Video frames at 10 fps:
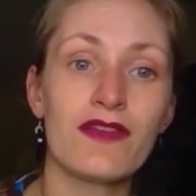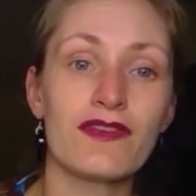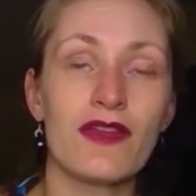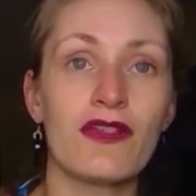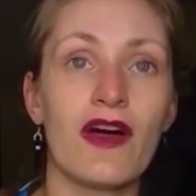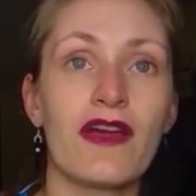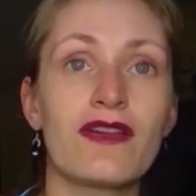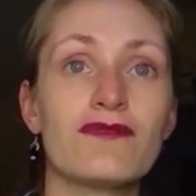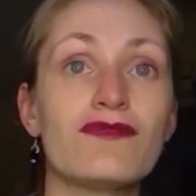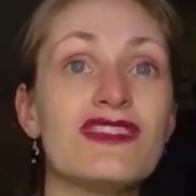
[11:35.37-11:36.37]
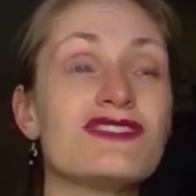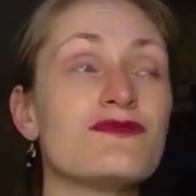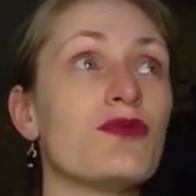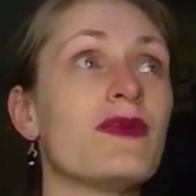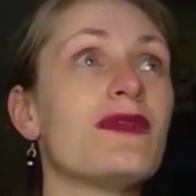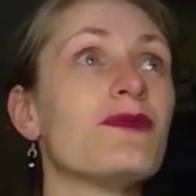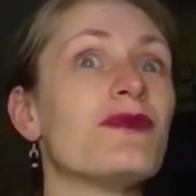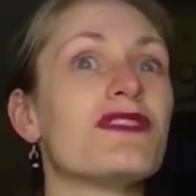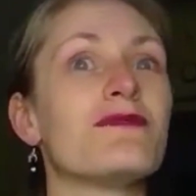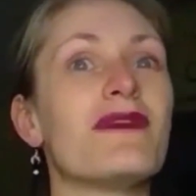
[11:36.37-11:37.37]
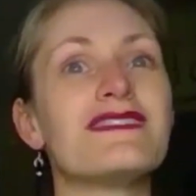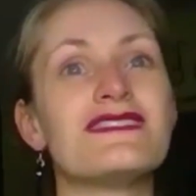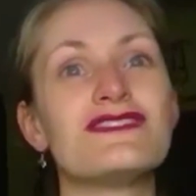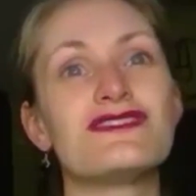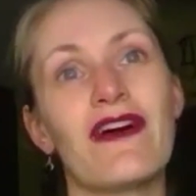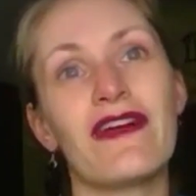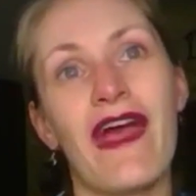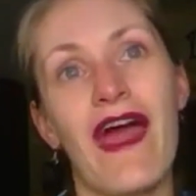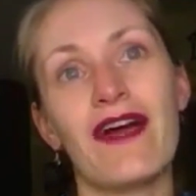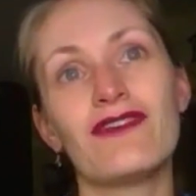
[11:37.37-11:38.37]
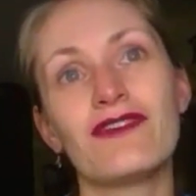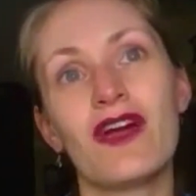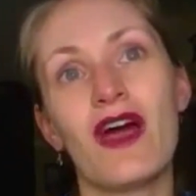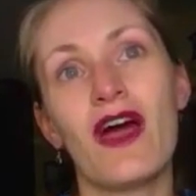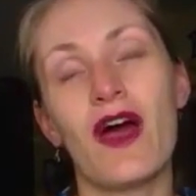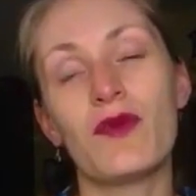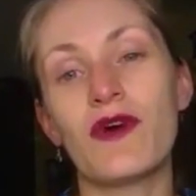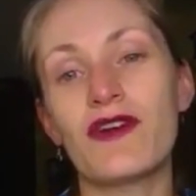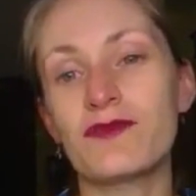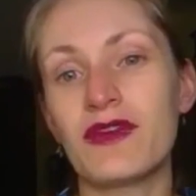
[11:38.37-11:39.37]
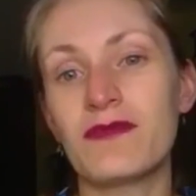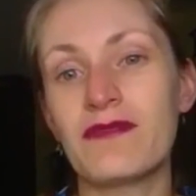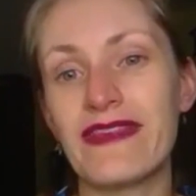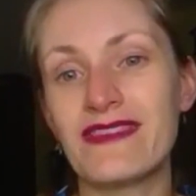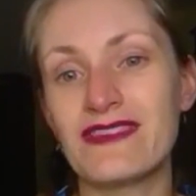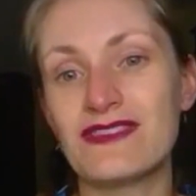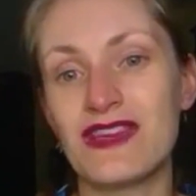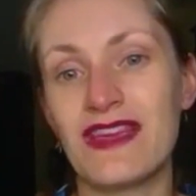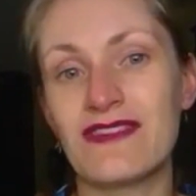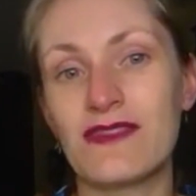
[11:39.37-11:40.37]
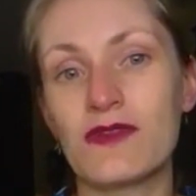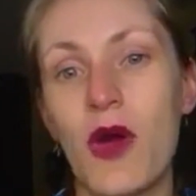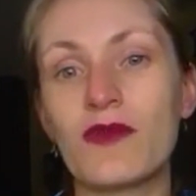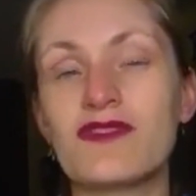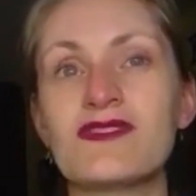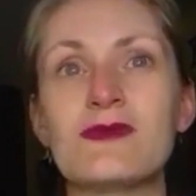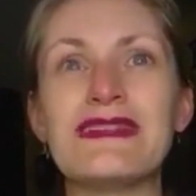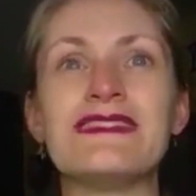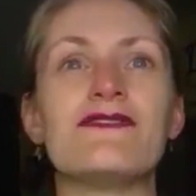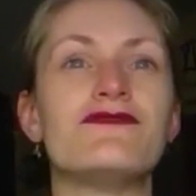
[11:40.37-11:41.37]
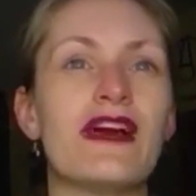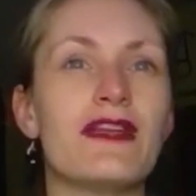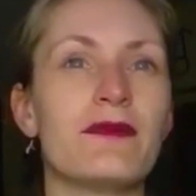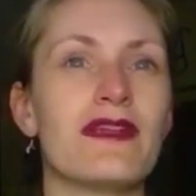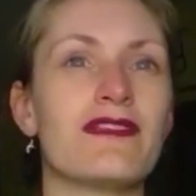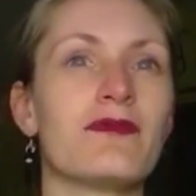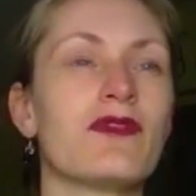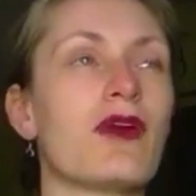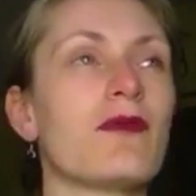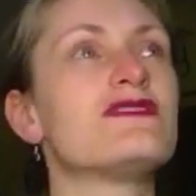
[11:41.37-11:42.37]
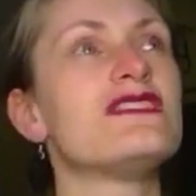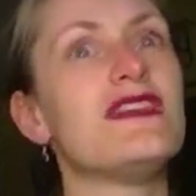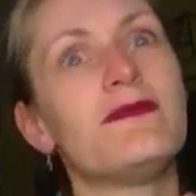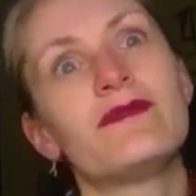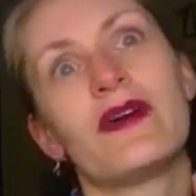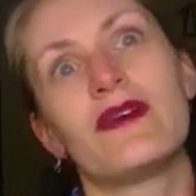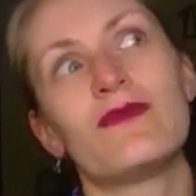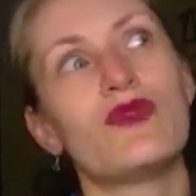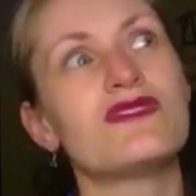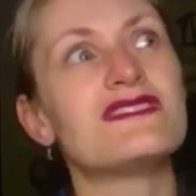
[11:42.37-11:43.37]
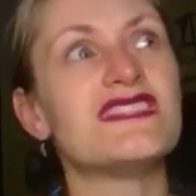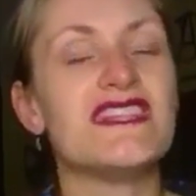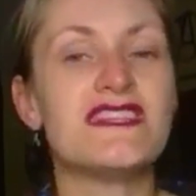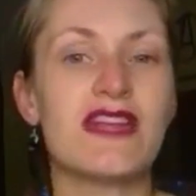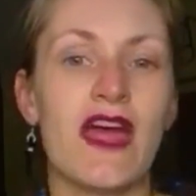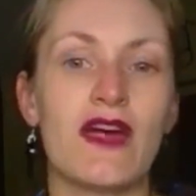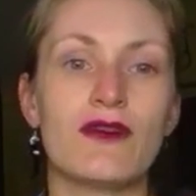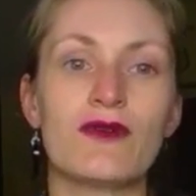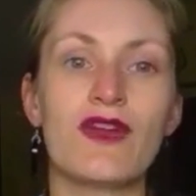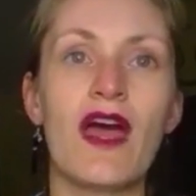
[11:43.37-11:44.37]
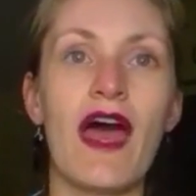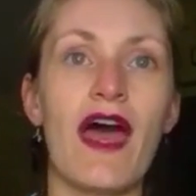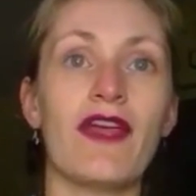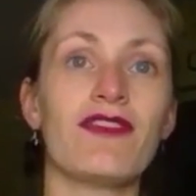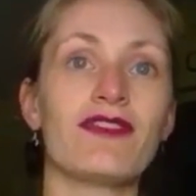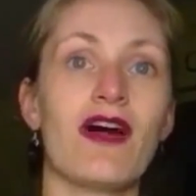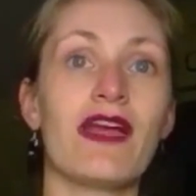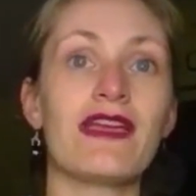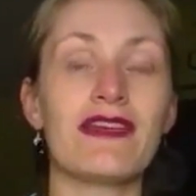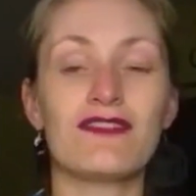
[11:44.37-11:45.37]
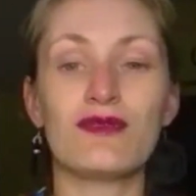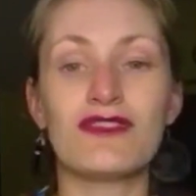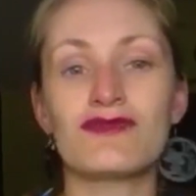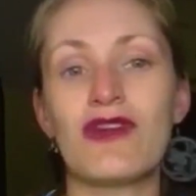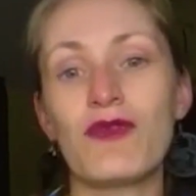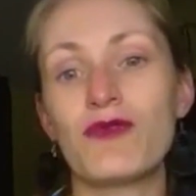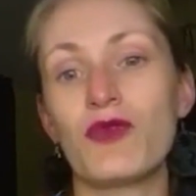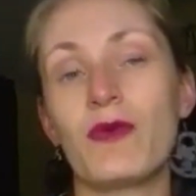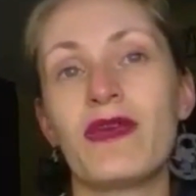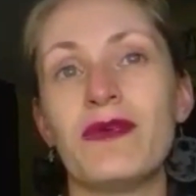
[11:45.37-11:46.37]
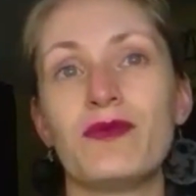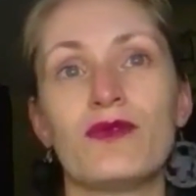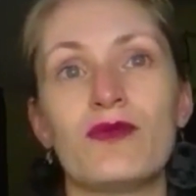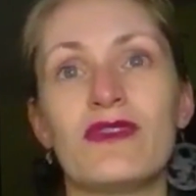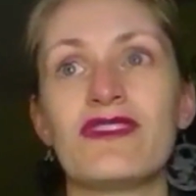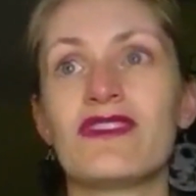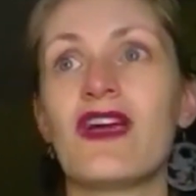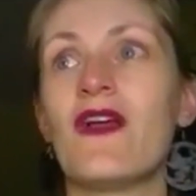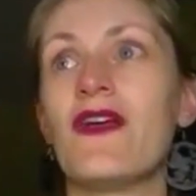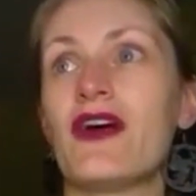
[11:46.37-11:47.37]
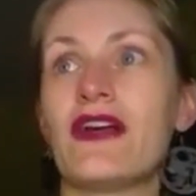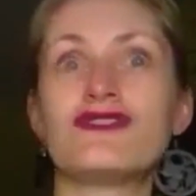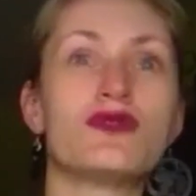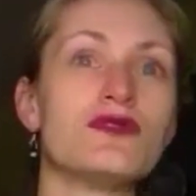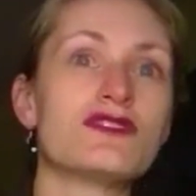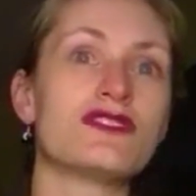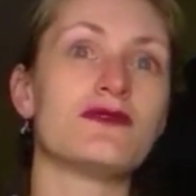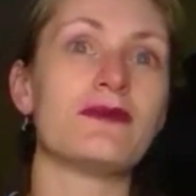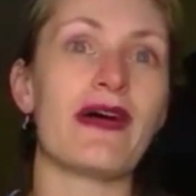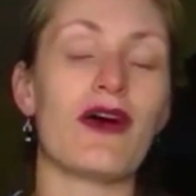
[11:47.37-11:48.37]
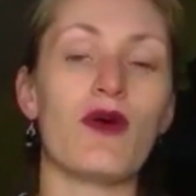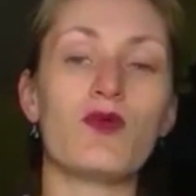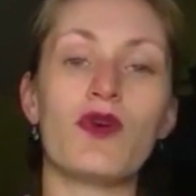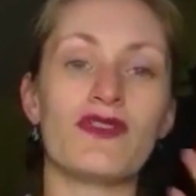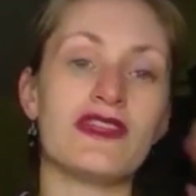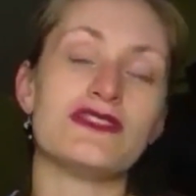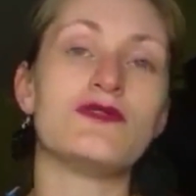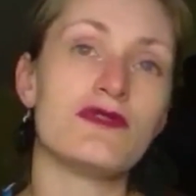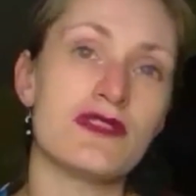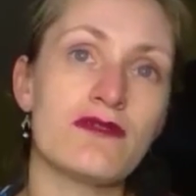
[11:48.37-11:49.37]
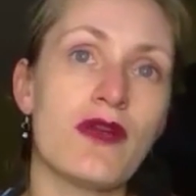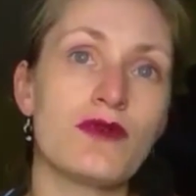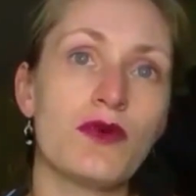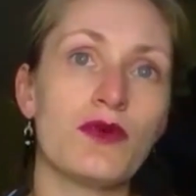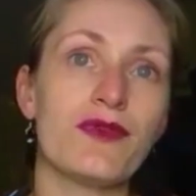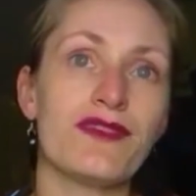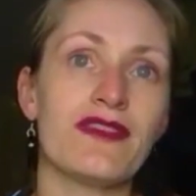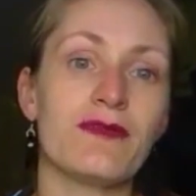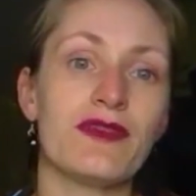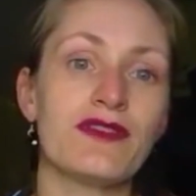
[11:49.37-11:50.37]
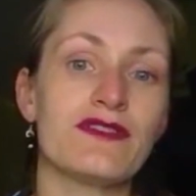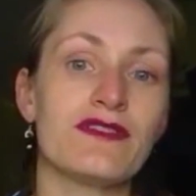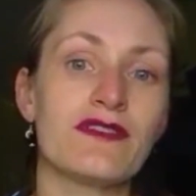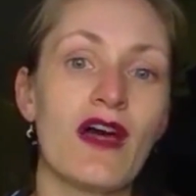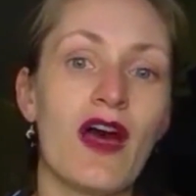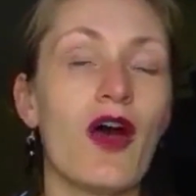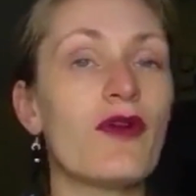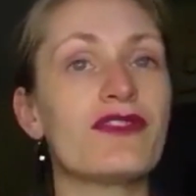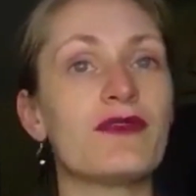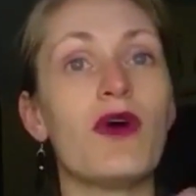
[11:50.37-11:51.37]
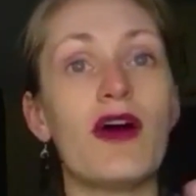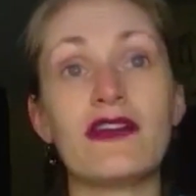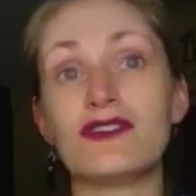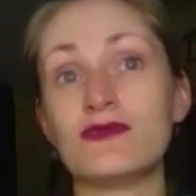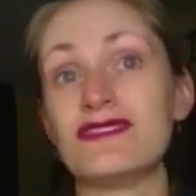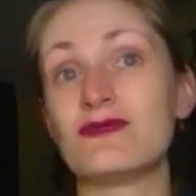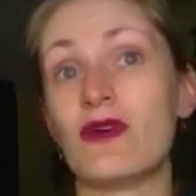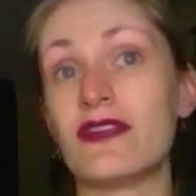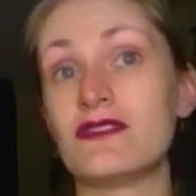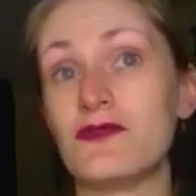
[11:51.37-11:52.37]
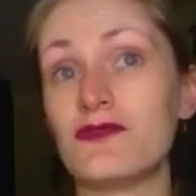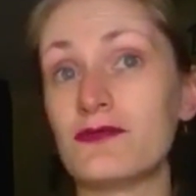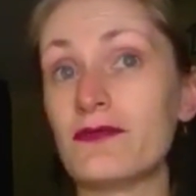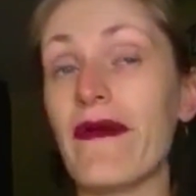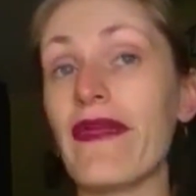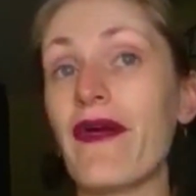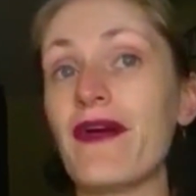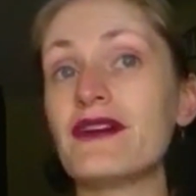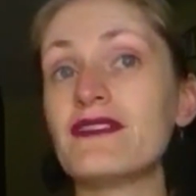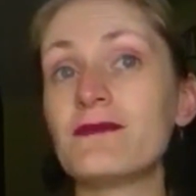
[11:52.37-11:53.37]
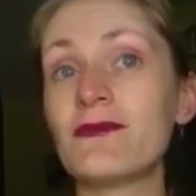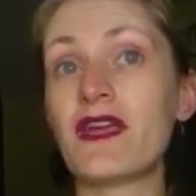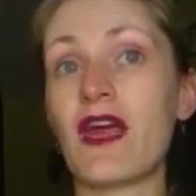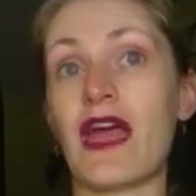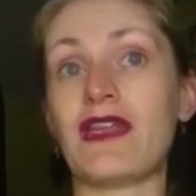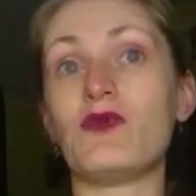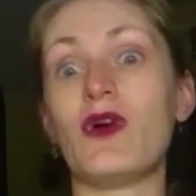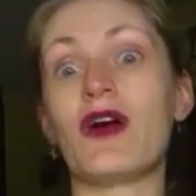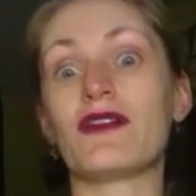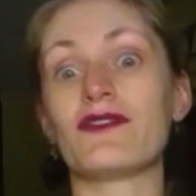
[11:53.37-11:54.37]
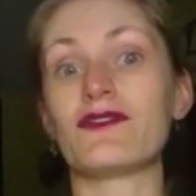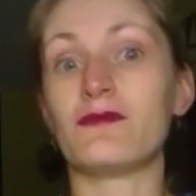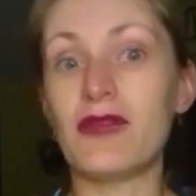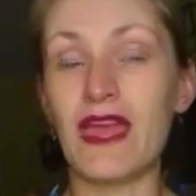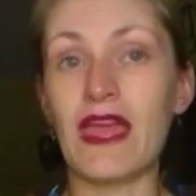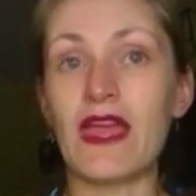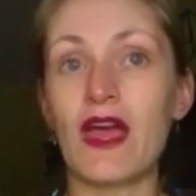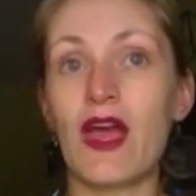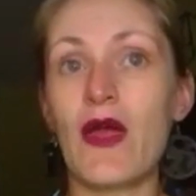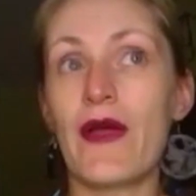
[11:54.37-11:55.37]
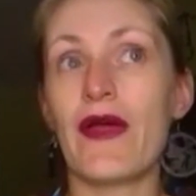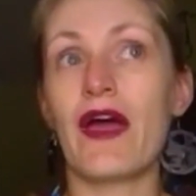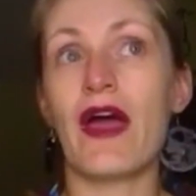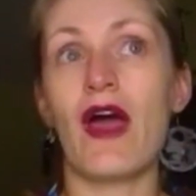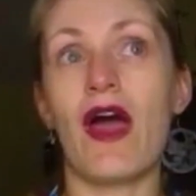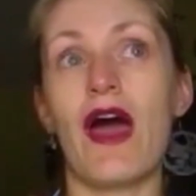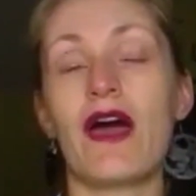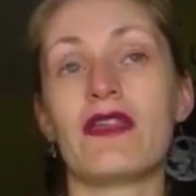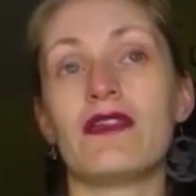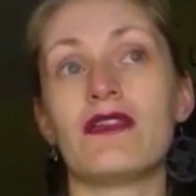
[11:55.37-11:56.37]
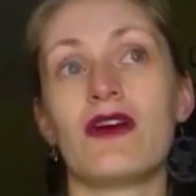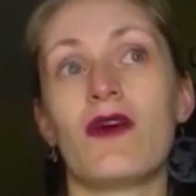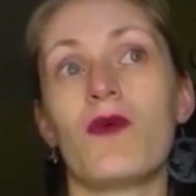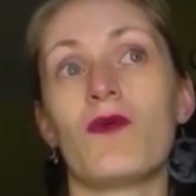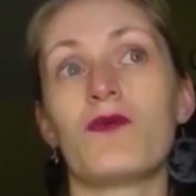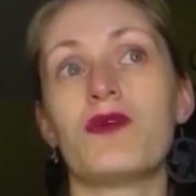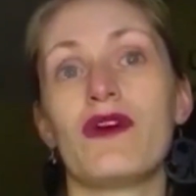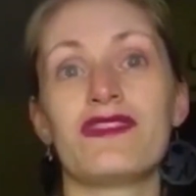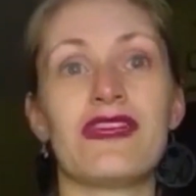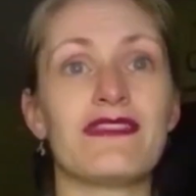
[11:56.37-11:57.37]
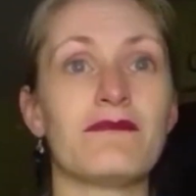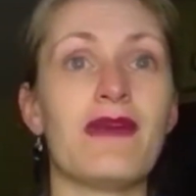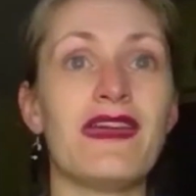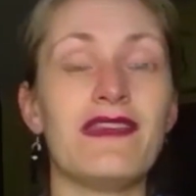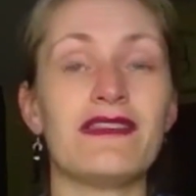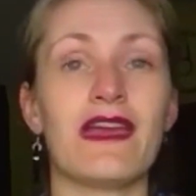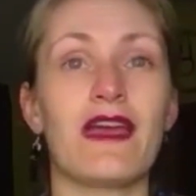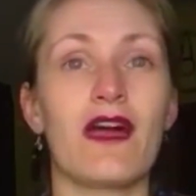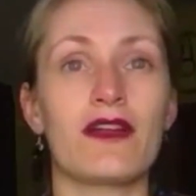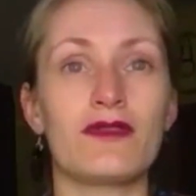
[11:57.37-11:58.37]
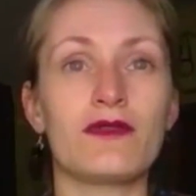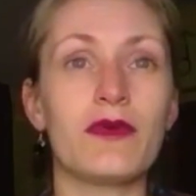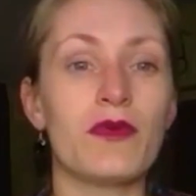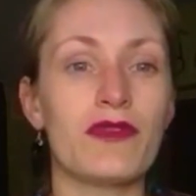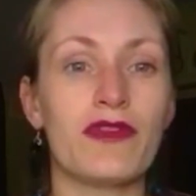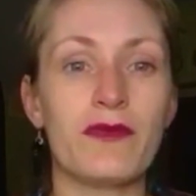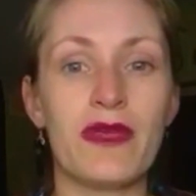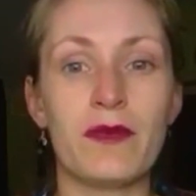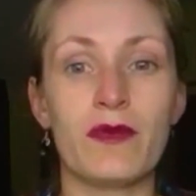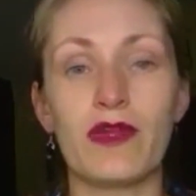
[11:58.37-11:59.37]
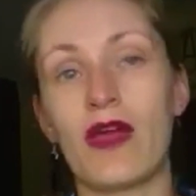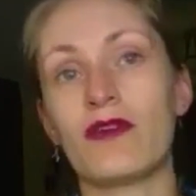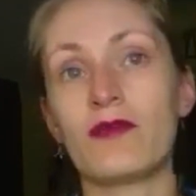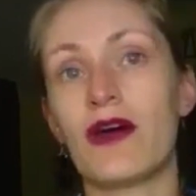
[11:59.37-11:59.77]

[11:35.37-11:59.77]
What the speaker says: so that I can reach more people with the message that I have. And whilst my message is constantly developing to become deeper, more detailed, as I get to interact with more people with and talk to them about what they do with their own horses, because obviously what I do is what I do for my herd and it works for me. And whilst that's amazing, I don't want to be one of those people that goes,